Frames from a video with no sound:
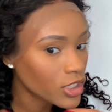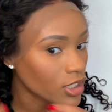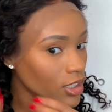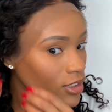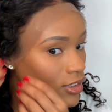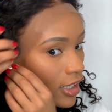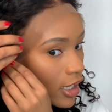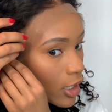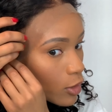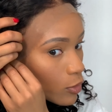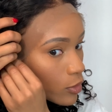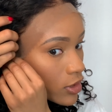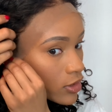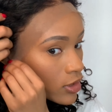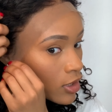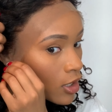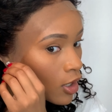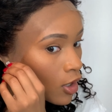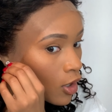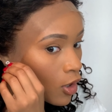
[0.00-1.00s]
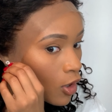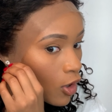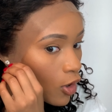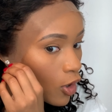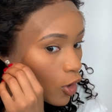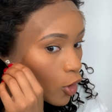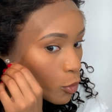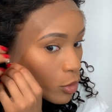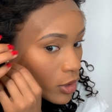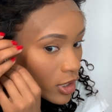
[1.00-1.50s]
as I was
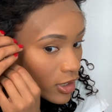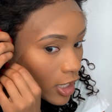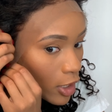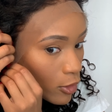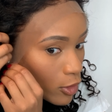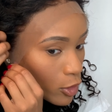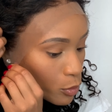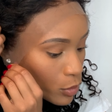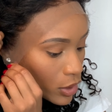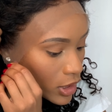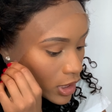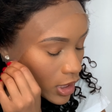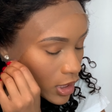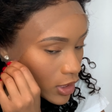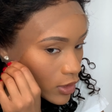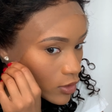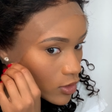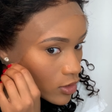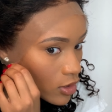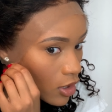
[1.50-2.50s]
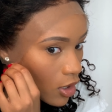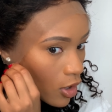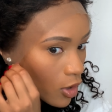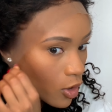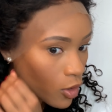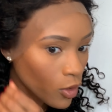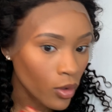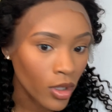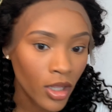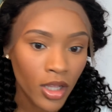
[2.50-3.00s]
hoping they would be.
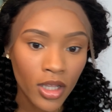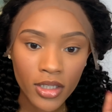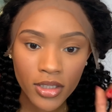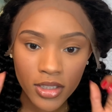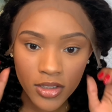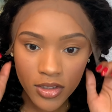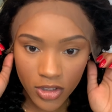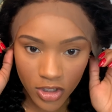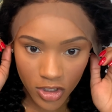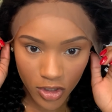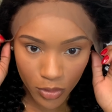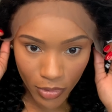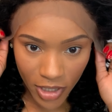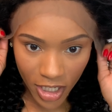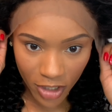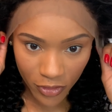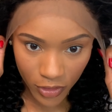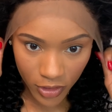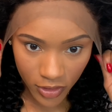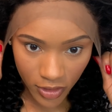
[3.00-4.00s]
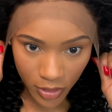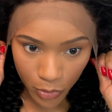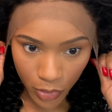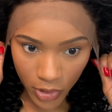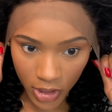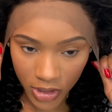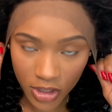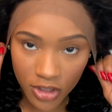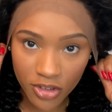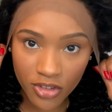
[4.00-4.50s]
So these are just my first
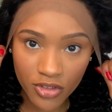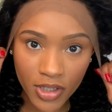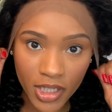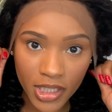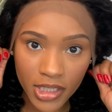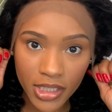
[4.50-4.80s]
impressions right